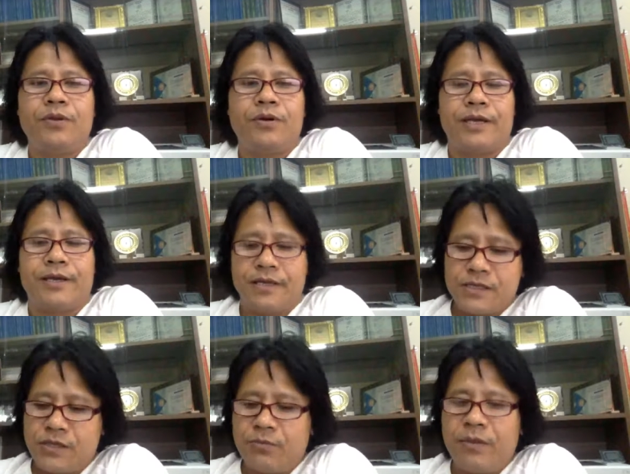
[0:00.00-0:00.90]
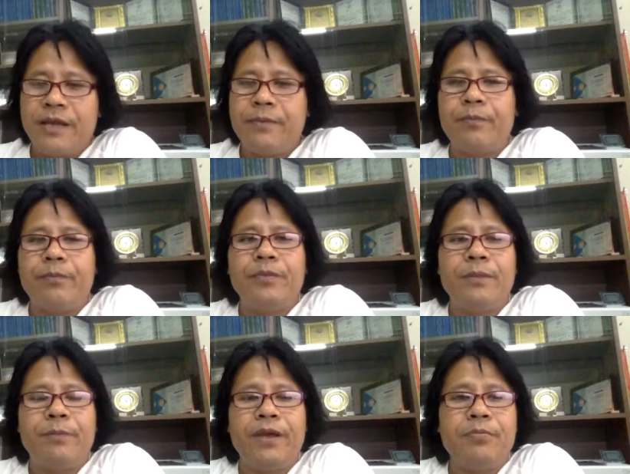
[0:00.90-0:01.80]
Okay, so
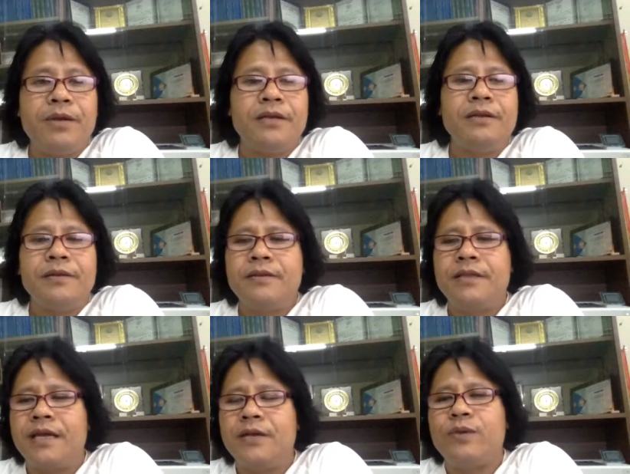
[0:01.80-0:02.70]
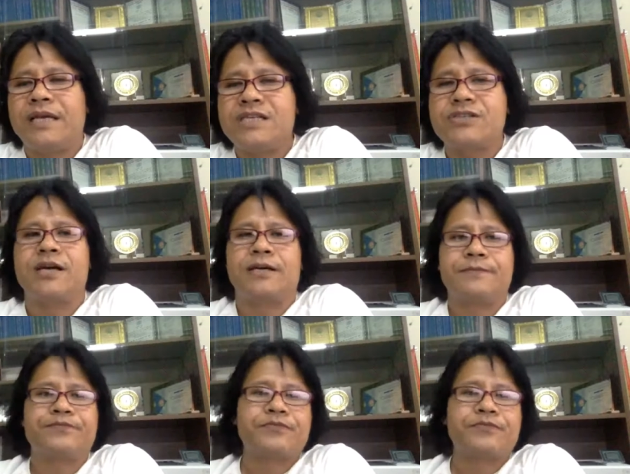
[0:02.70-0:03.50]
the pavement that we construct,